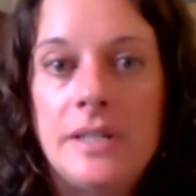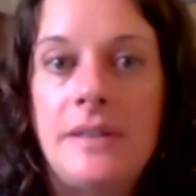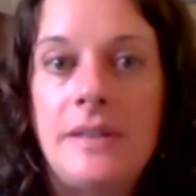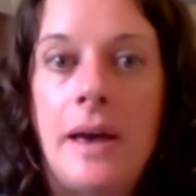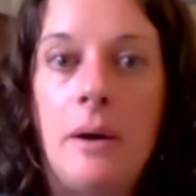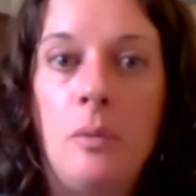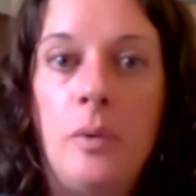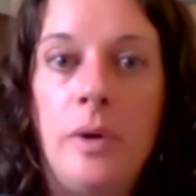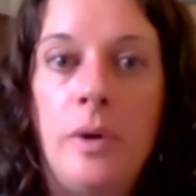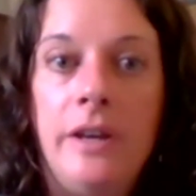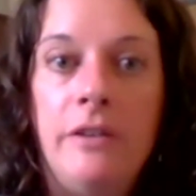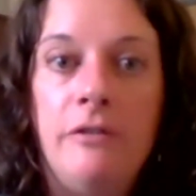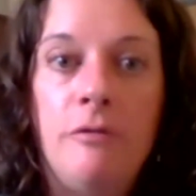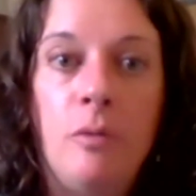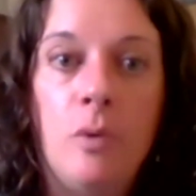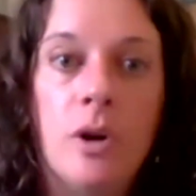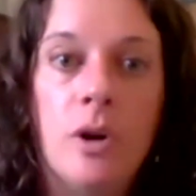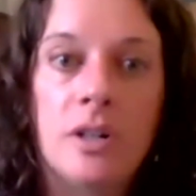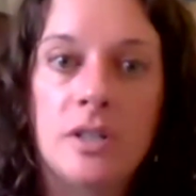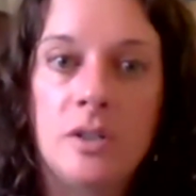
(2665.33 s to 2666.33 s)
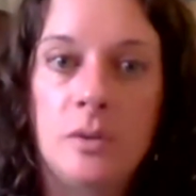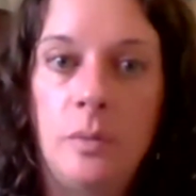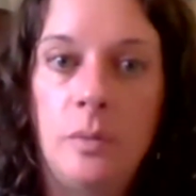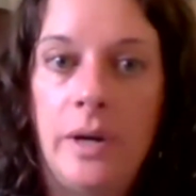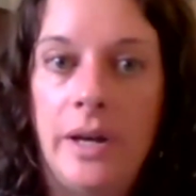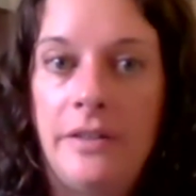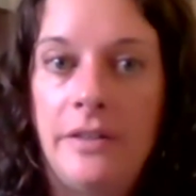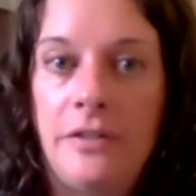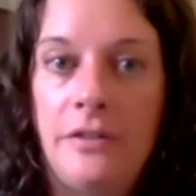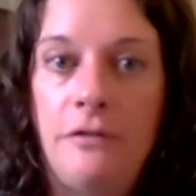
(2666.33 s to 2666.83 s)
that we've worked
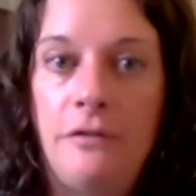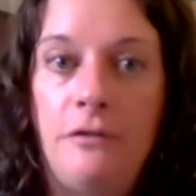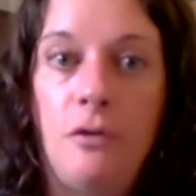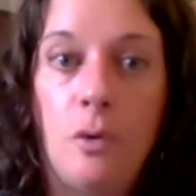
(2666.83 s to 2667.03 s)
with